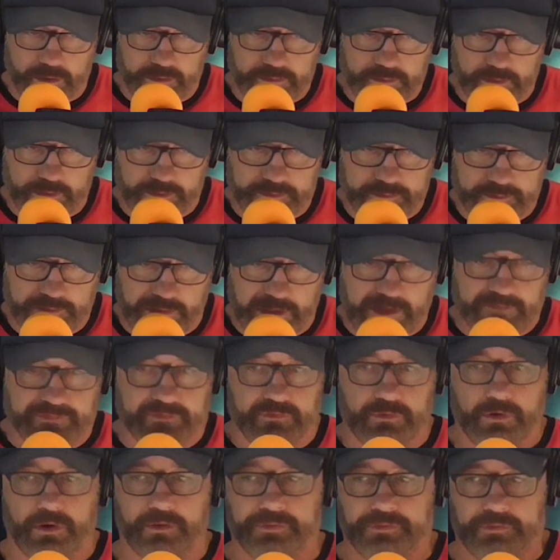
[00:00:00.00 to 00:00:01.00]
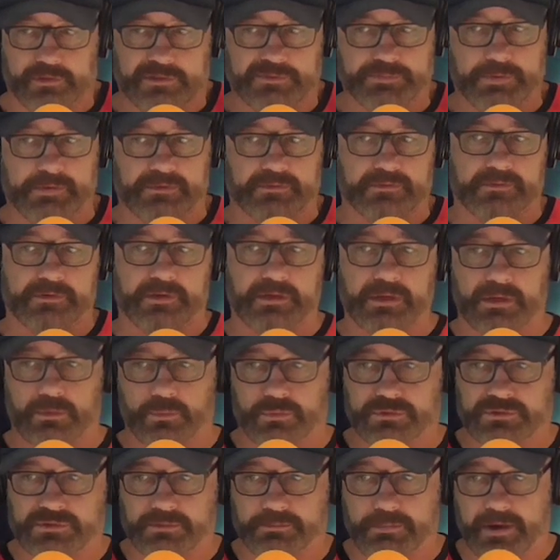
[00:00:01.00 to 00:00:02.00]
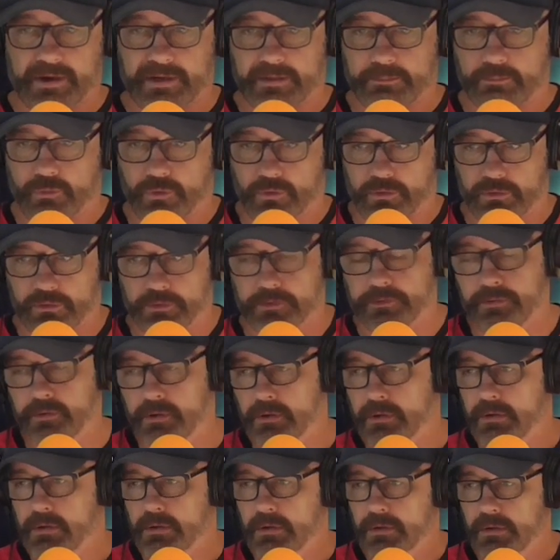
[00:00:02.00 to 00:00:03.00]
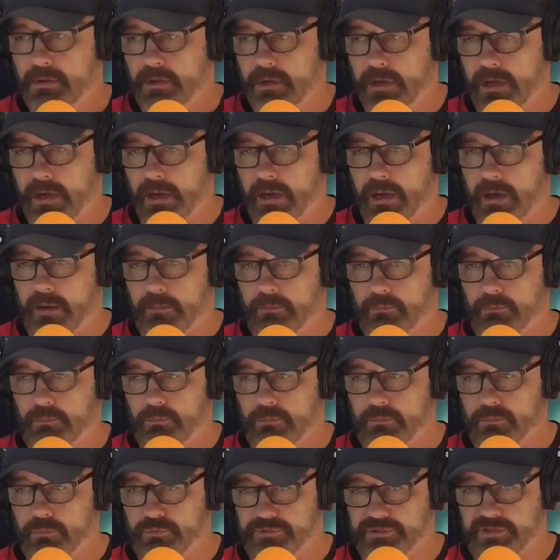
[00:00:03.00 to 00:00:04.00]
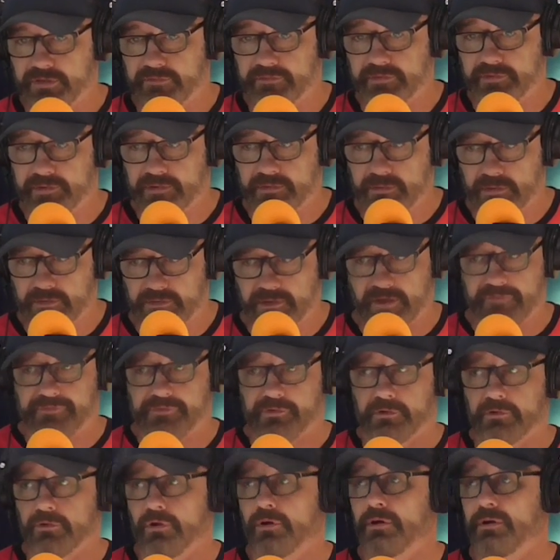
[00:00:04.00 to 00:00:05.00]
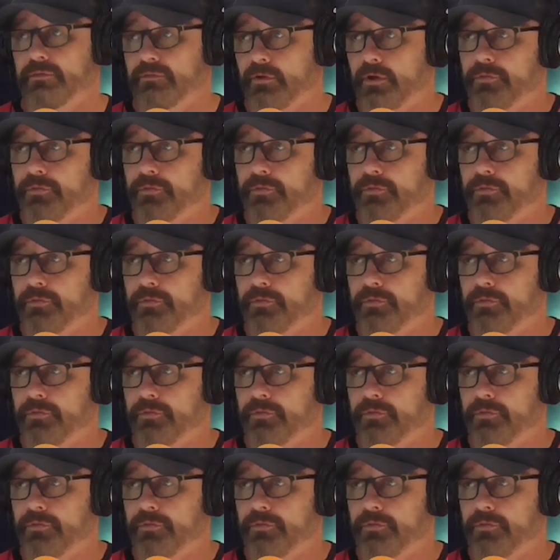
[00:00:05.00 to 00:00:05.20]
the last thing I expected to hear was that Matty Moylan was given indefinite leave.